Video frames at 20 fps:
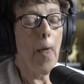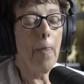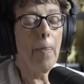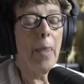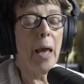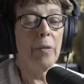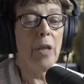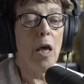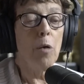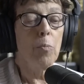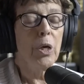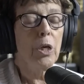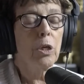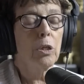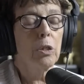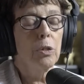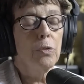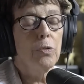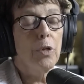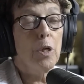And then we
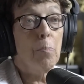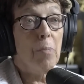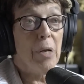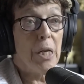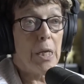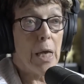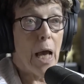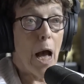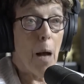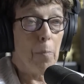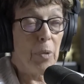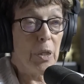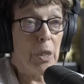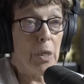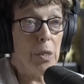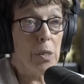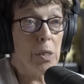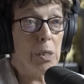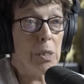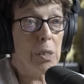included
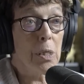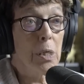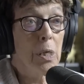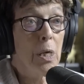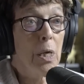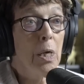Minneapolis,